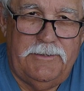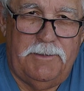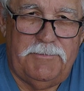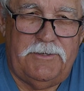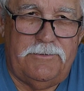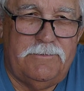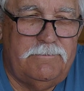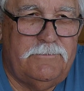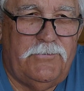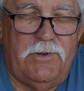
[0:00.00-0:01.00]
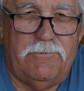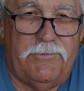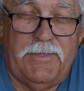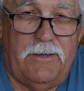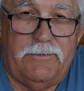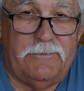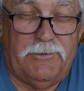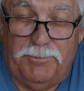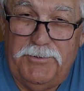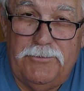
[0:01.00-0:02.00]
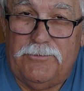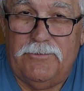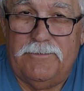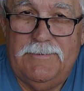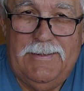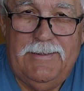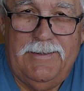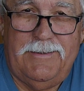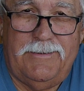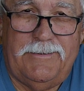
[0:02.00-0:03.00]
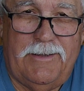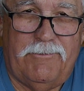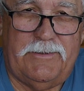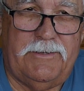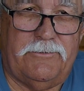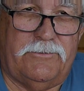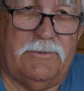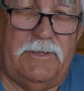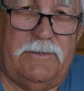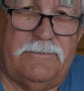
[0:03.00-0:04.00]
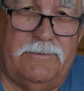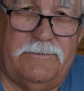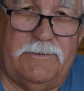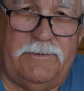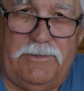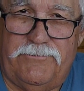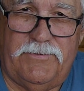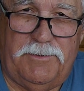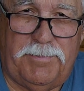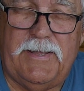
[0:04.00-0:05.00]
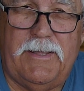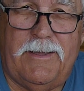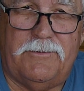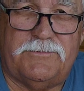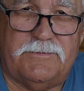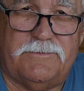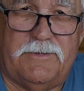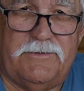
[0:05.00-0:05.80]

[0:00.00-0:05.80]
can be run without a computer and how I calculate the event payouts and